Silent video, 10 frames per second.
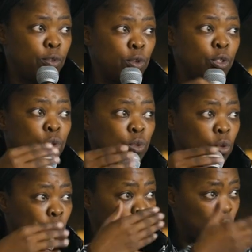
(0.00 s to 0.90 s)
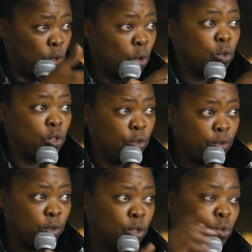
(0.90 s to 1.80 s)
you or also
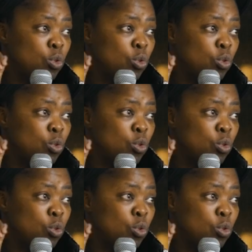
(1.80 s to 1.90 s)
for you